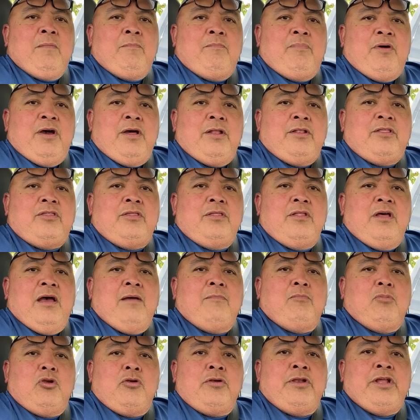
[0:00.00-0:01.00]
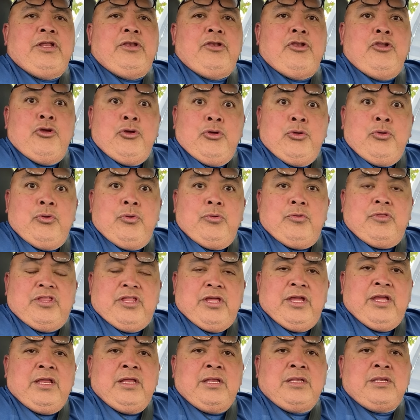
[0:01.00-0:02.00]
but I'm learning new
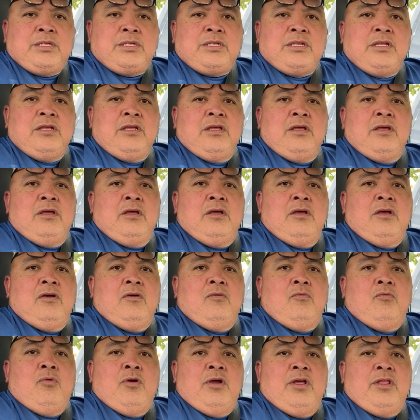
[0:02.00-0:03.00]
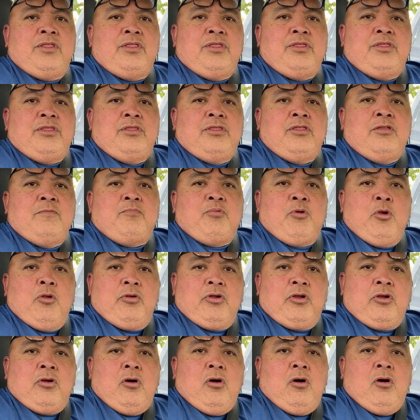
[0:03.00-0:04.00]
things with the
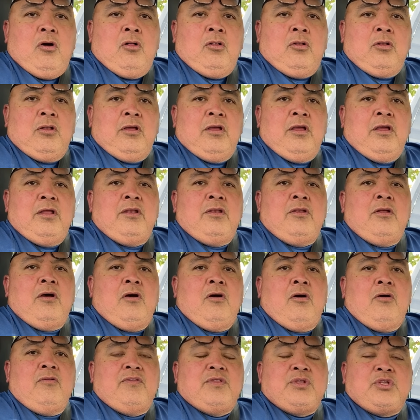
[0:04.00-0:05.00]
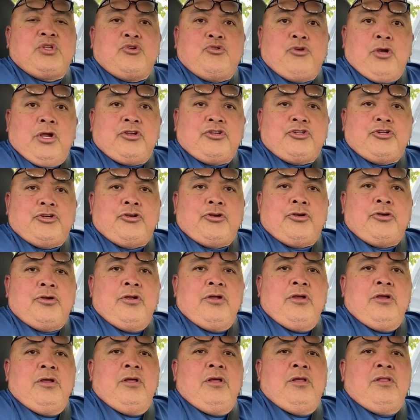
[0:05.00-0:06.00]
protocol and all the structure
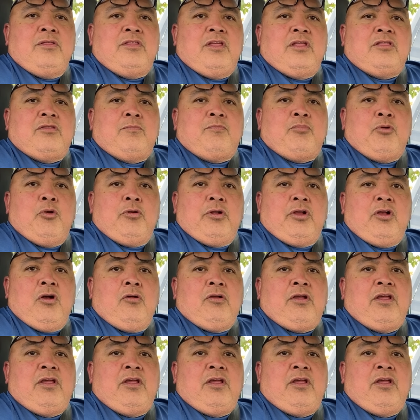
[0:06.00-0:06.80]
that the protocol